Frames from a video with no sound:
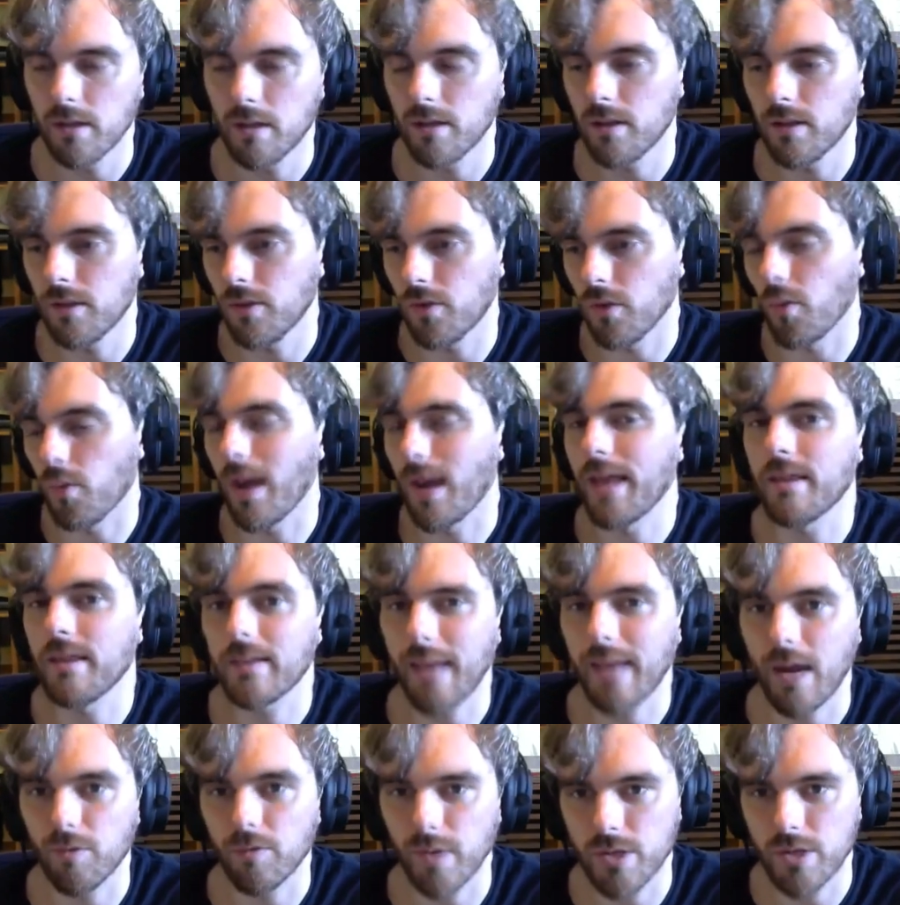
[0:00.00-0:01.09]
the way
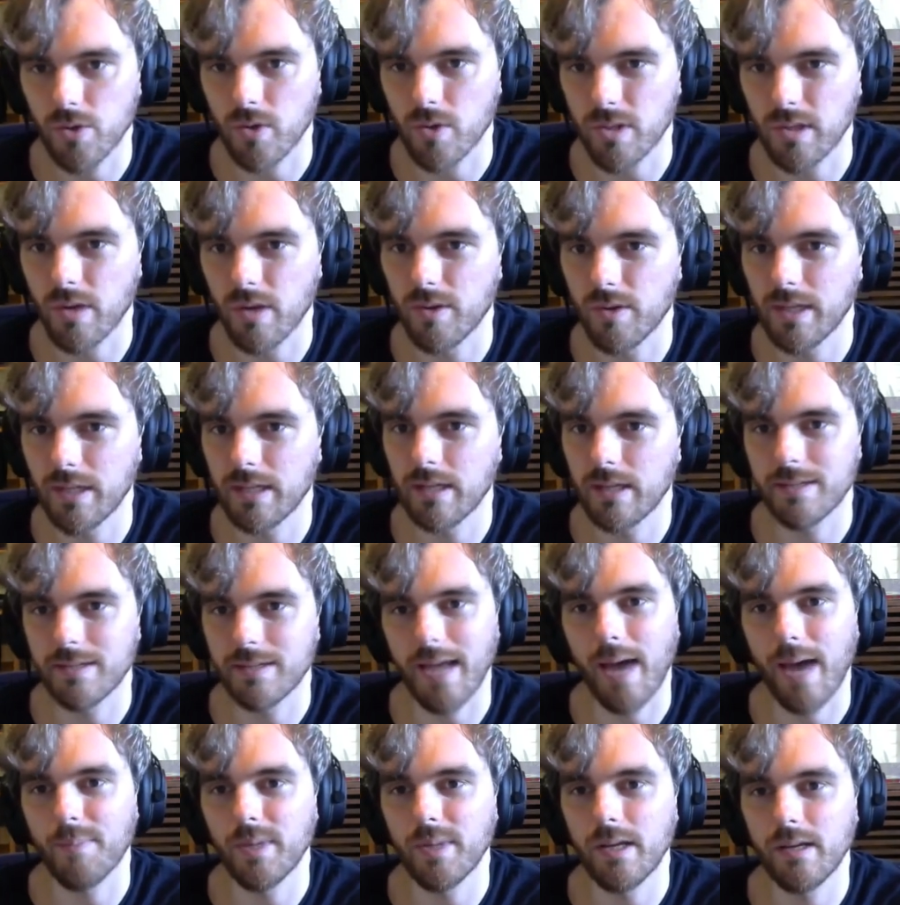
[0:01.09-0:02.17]
that resource loading is
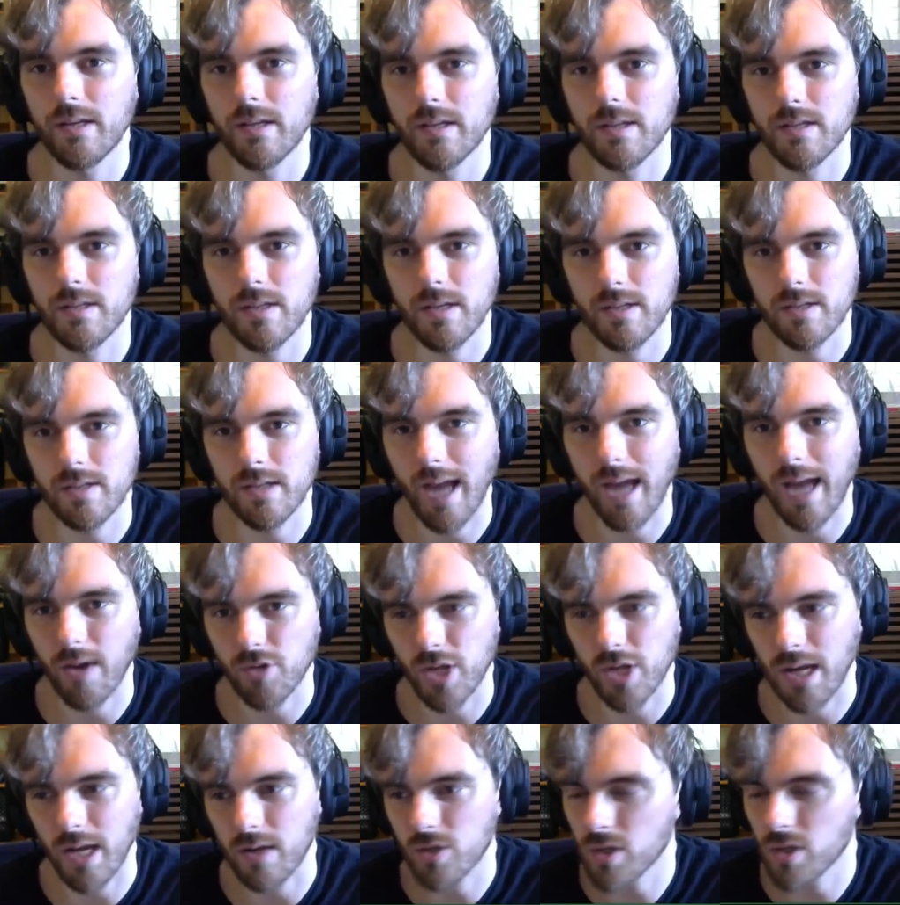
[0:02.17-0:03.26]
happening is now
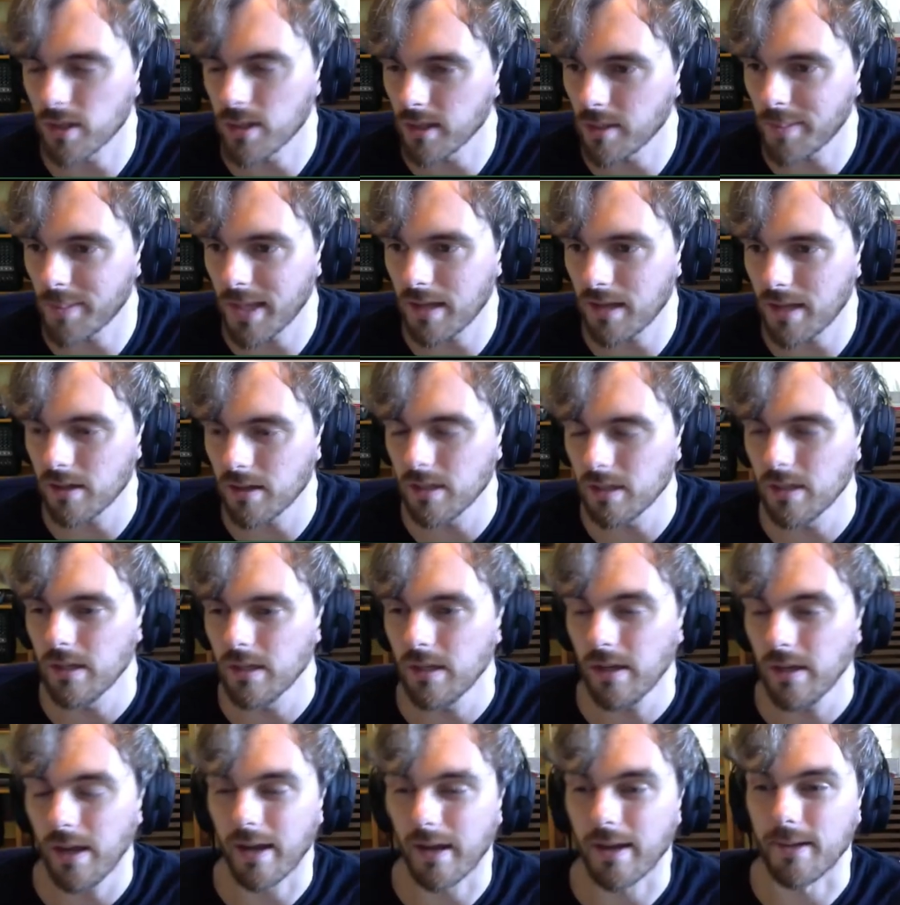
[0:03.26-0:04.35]
changed a little bit.
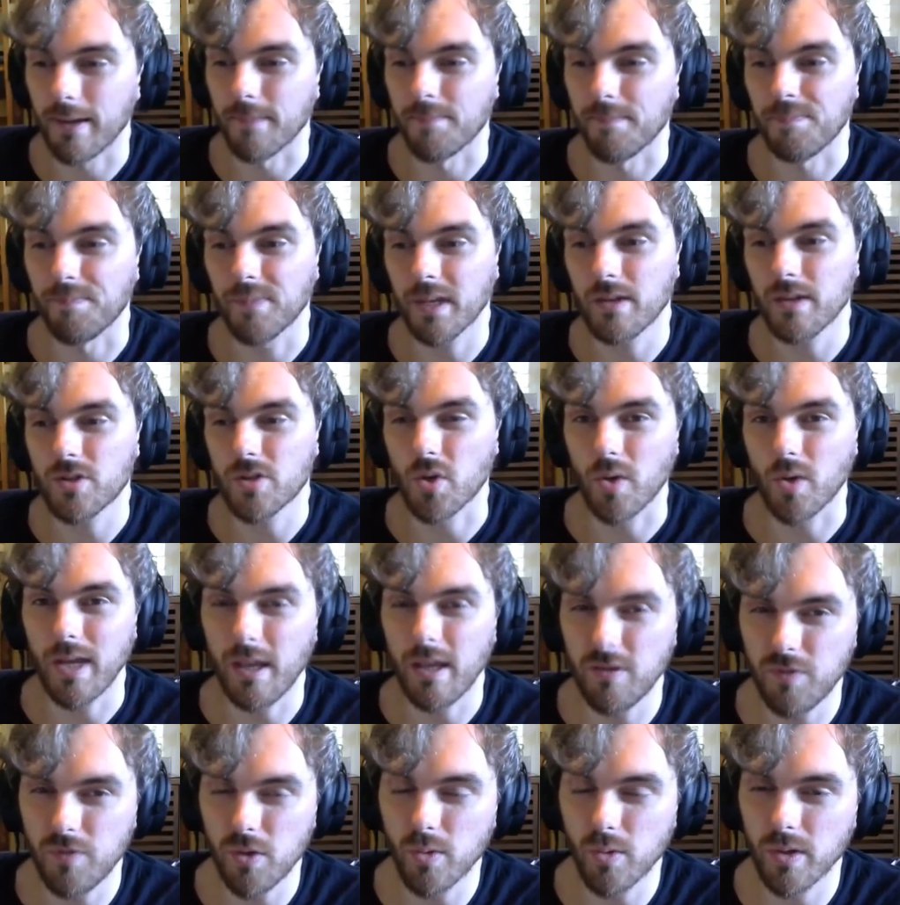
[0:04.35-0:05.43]
So
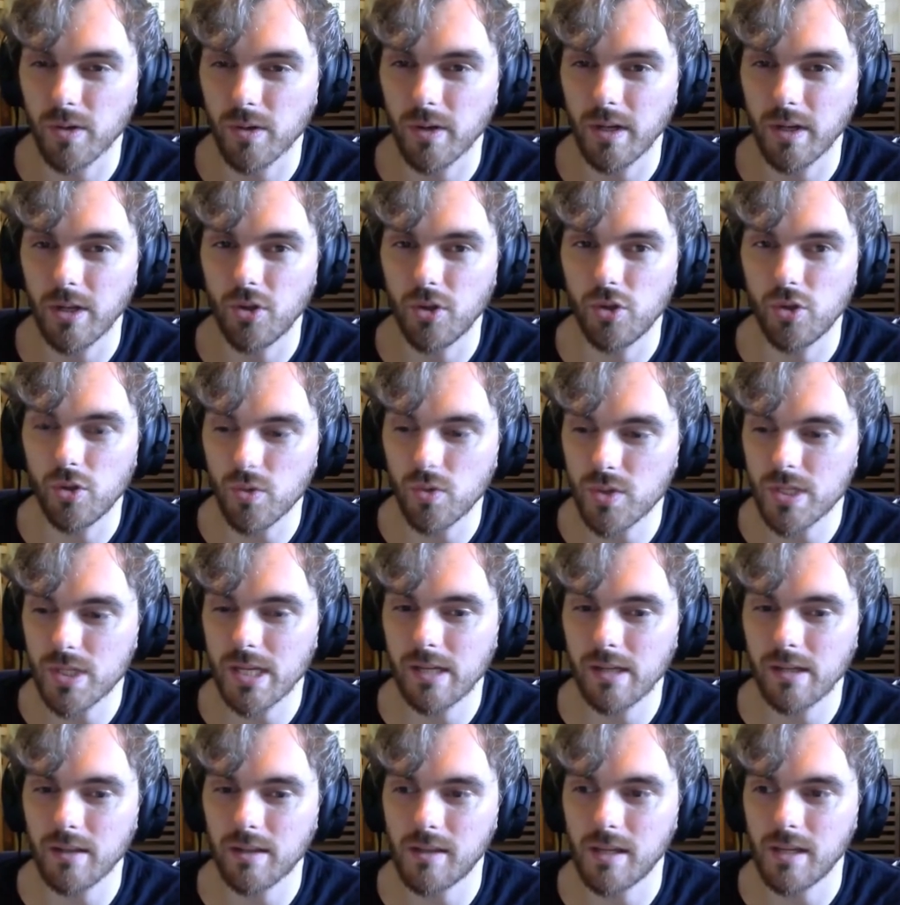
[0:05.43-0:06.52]
if you were
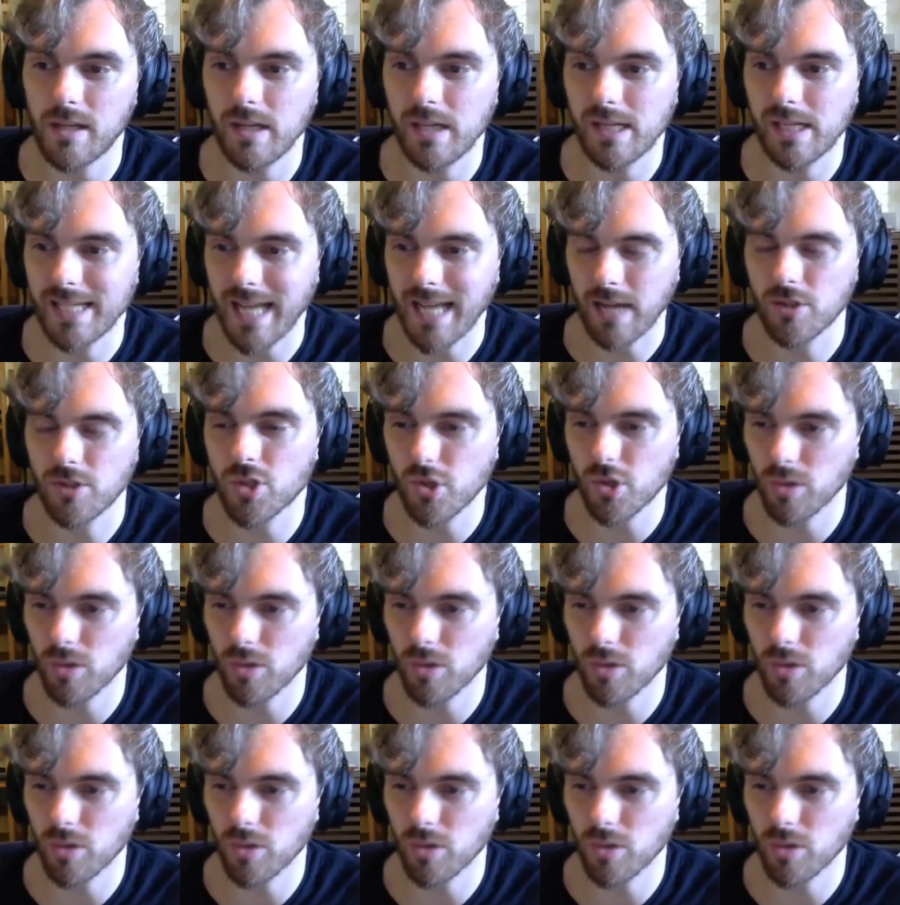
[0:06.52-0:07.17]
using the texture